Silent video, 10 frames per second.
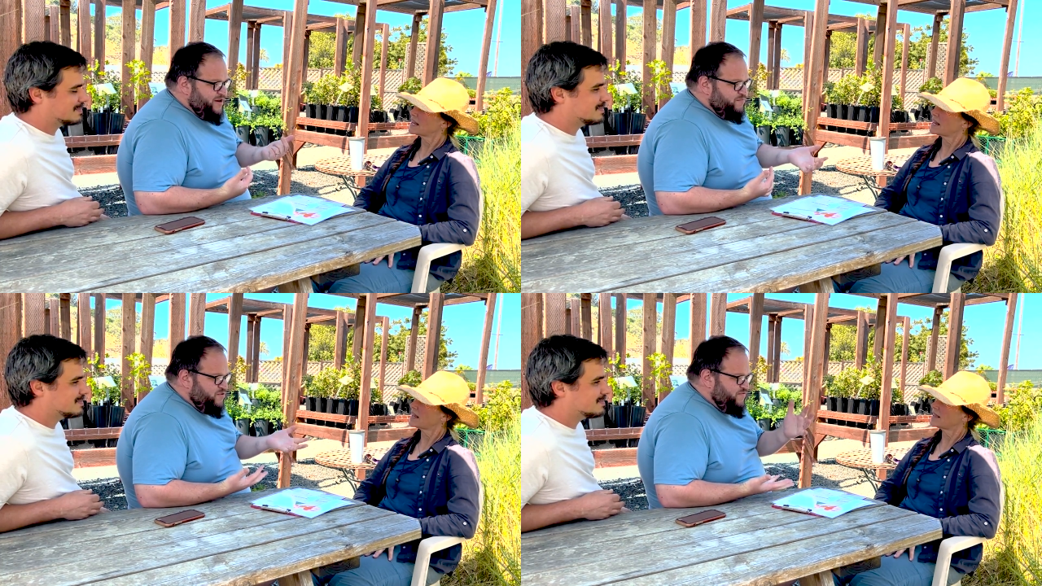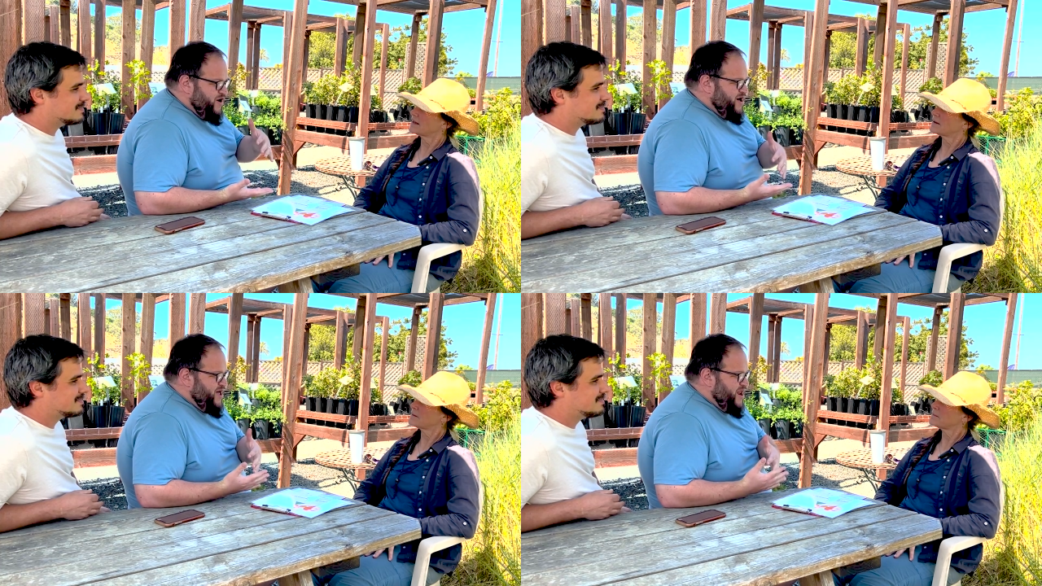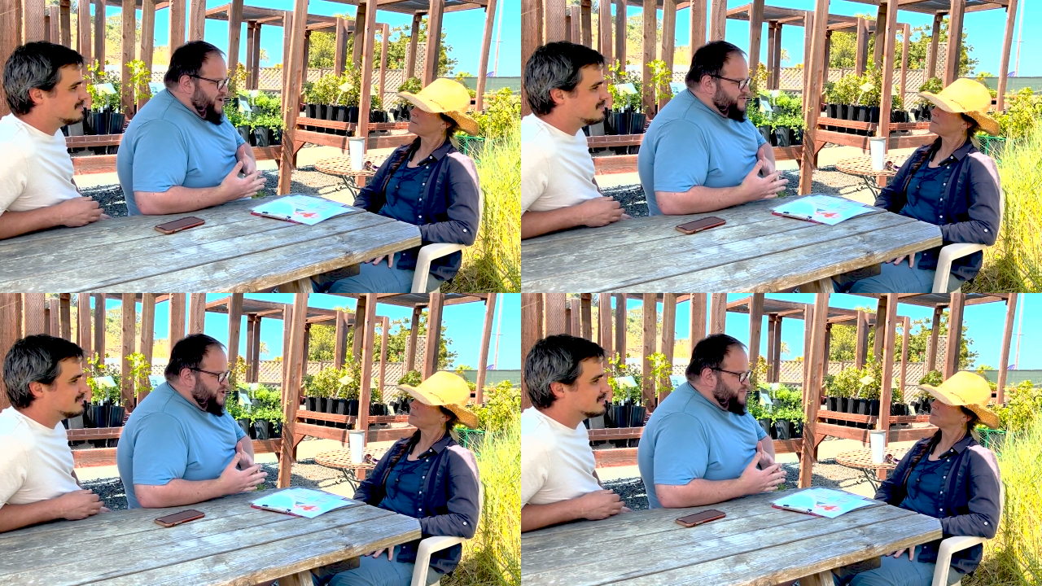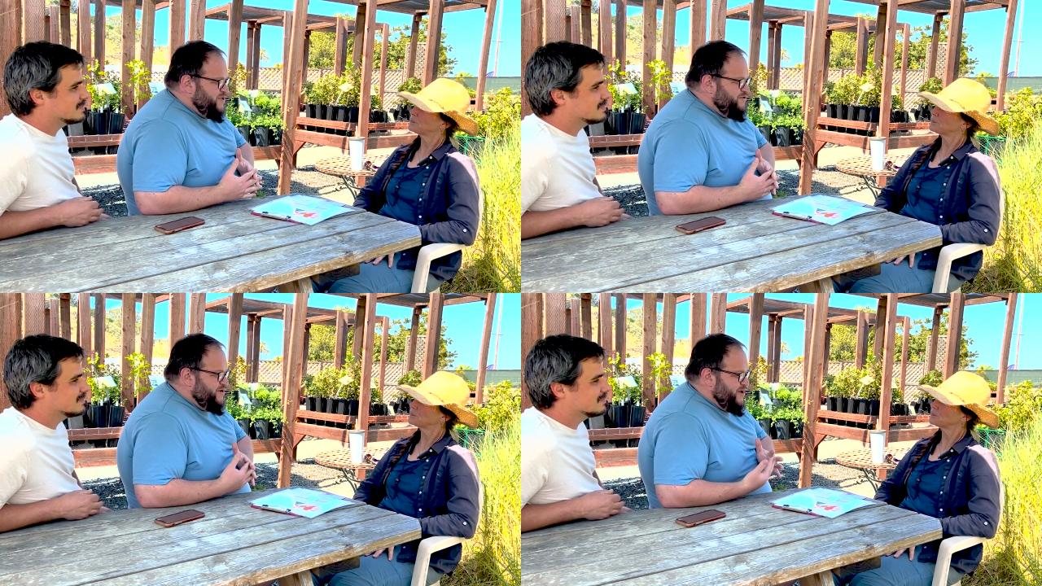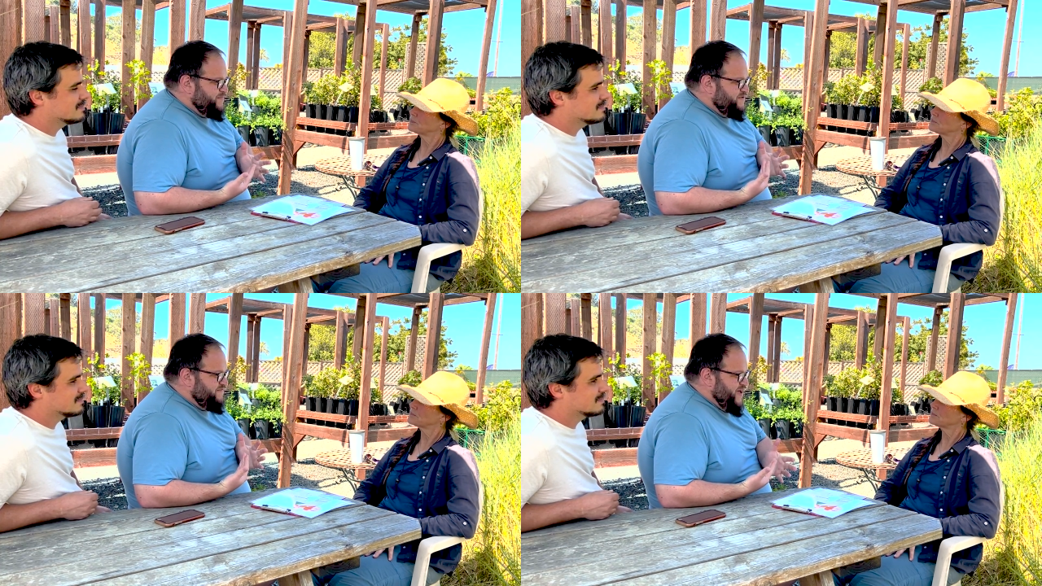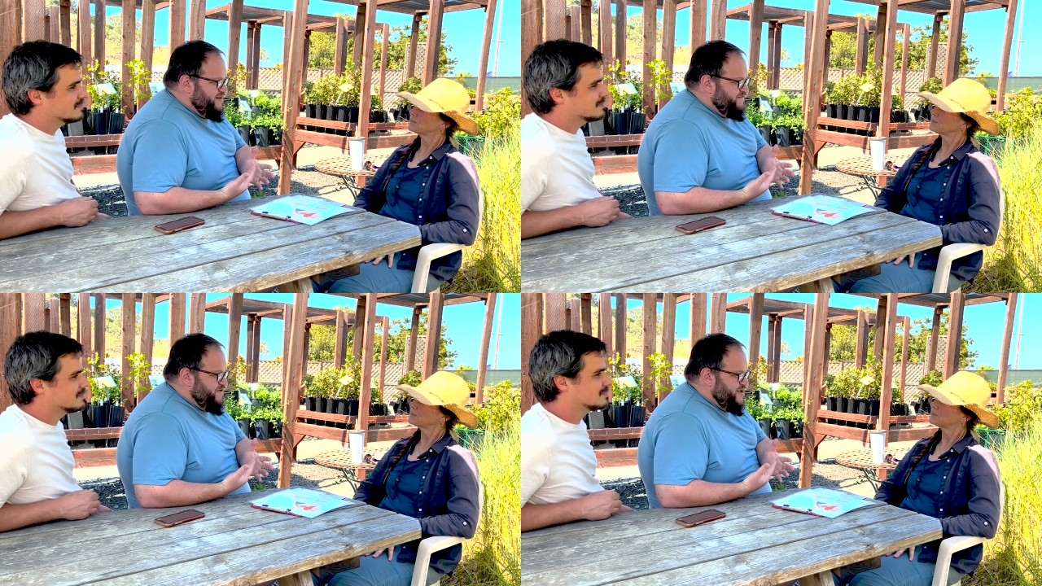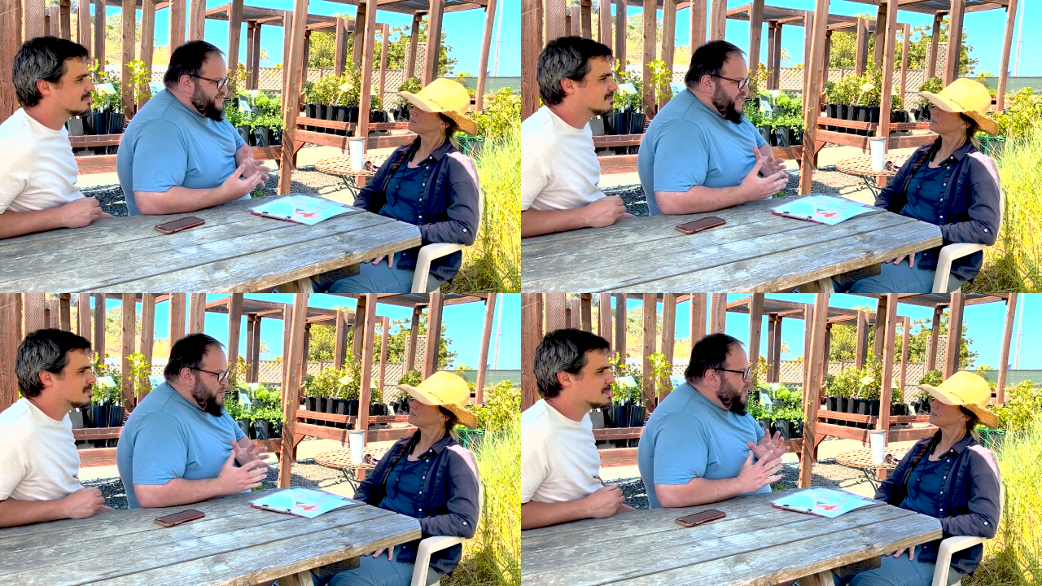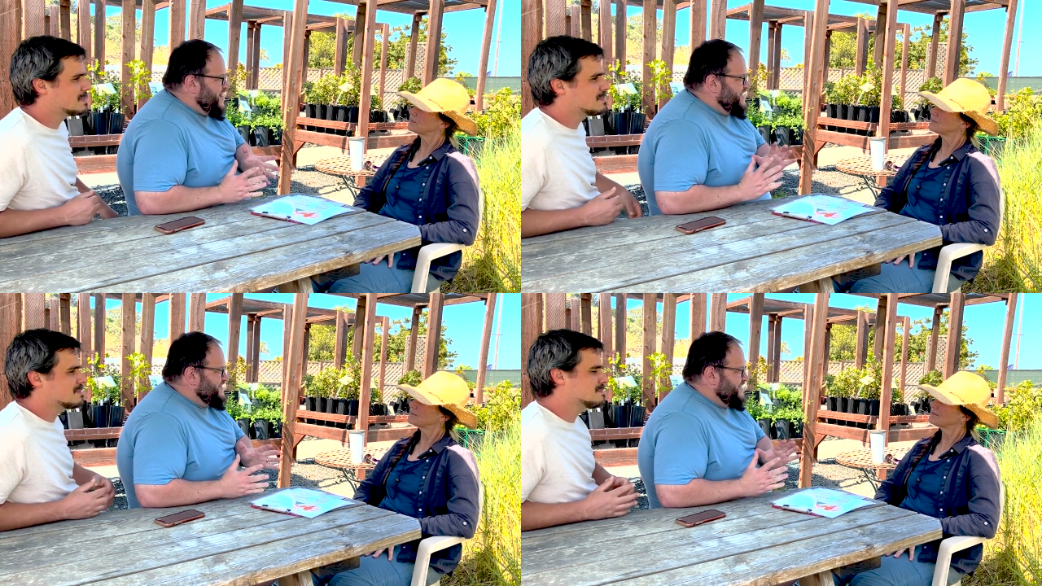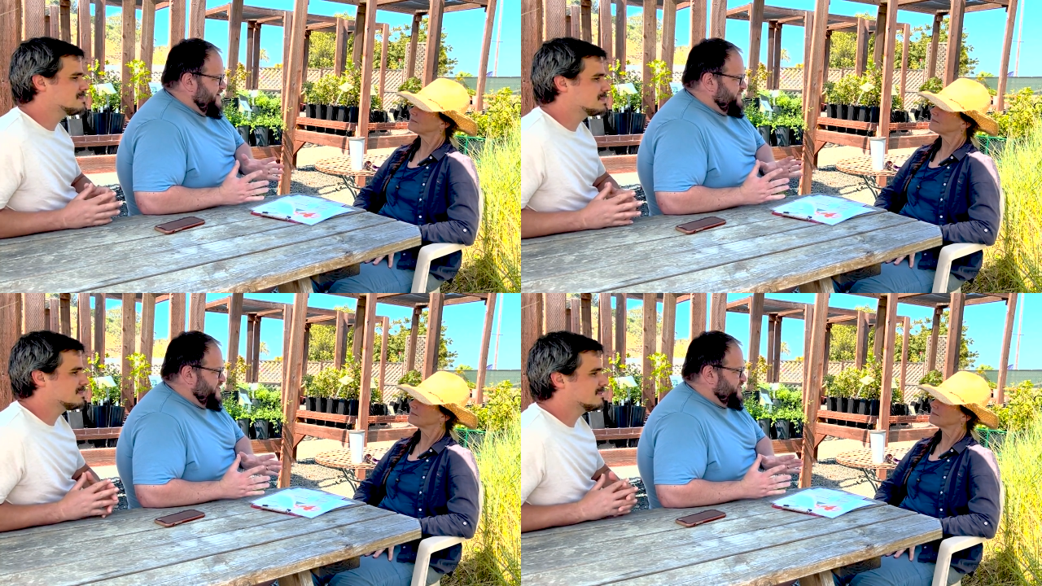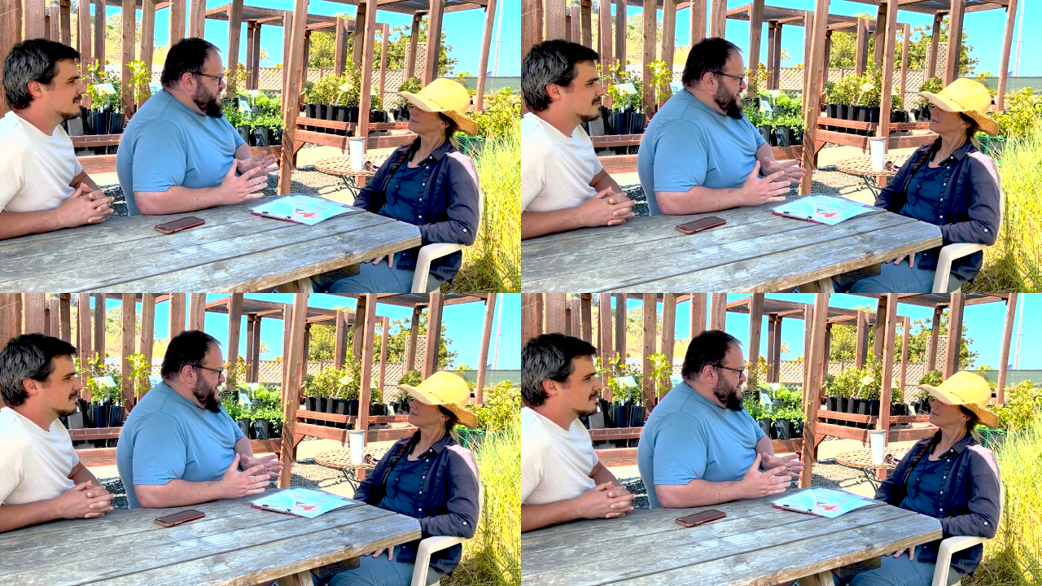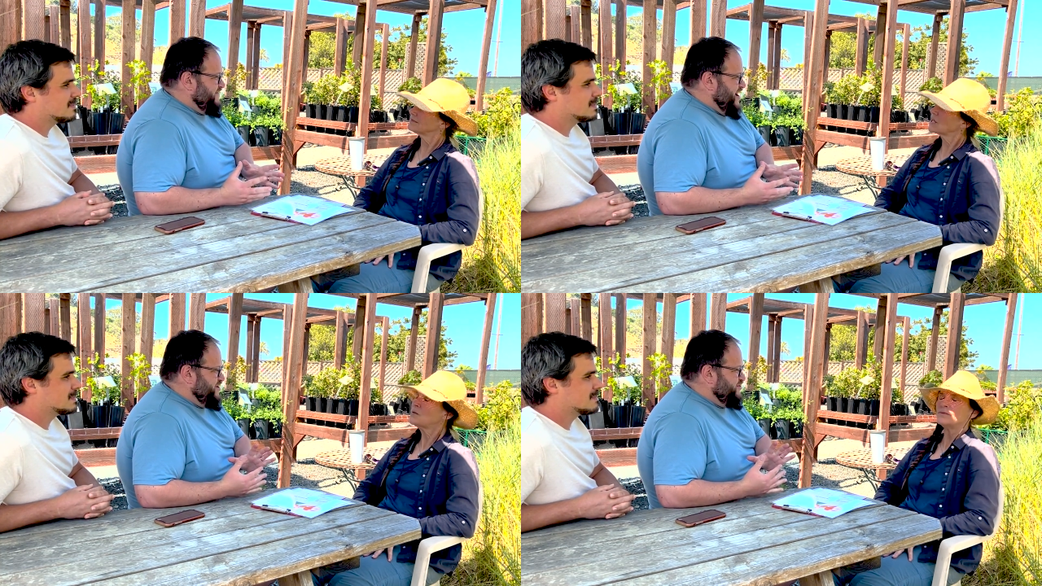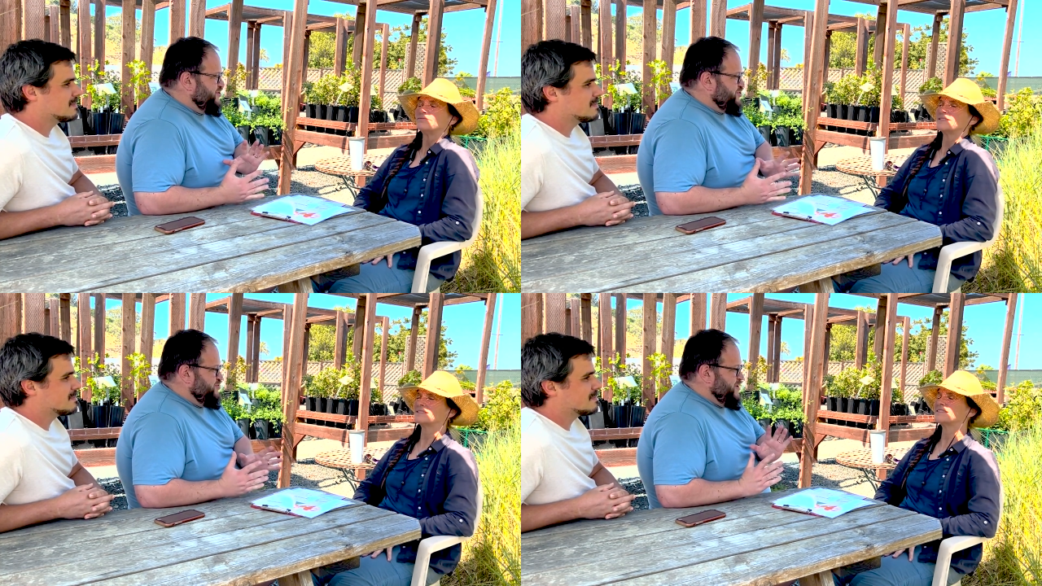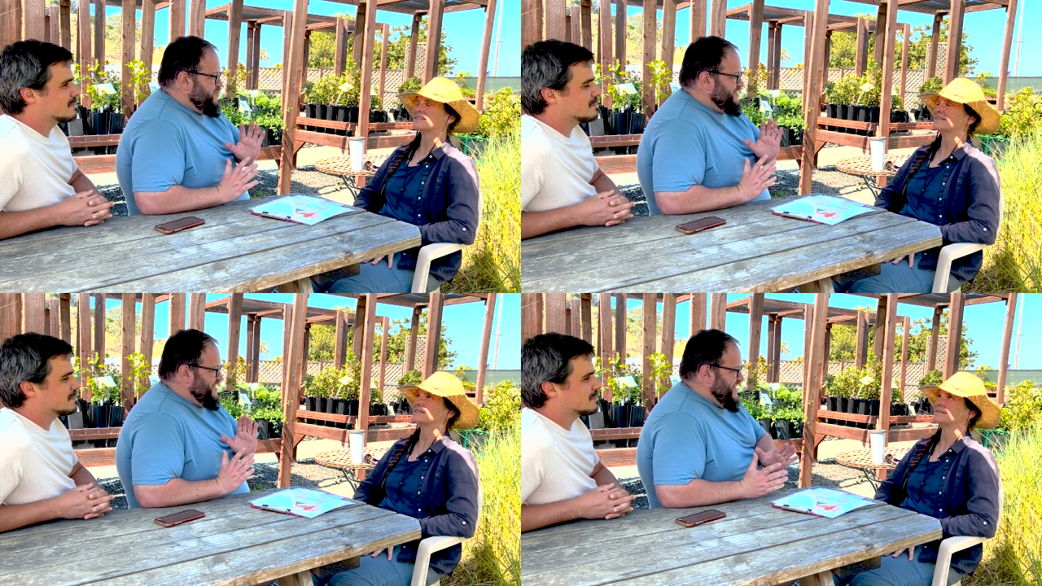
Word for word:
Speaker 1: kind of move on, I was hoping you could help define for us like what is the definition of native? How oh, do you determine what's a